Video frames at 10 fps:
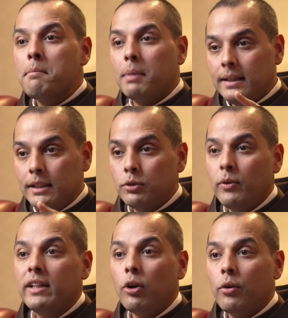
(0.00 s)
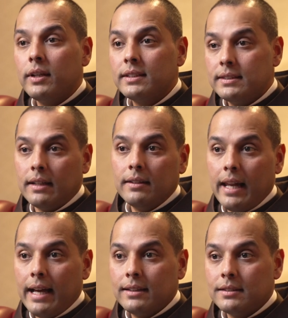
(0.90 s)
but he's victorious
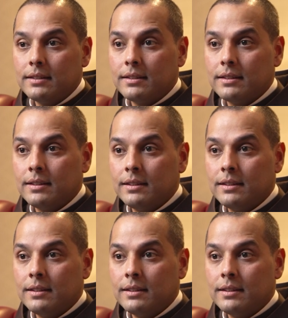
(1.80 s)
nonetheless,